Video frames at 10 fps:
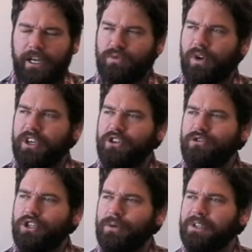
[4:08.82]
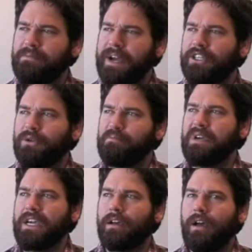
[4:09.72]
It's what YouTube is meant to
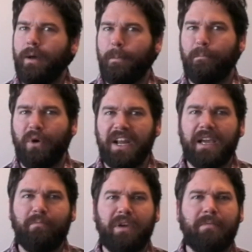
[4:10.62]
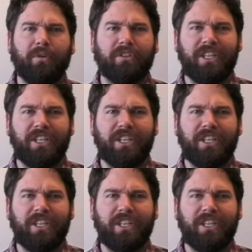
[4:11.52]
be, bringing people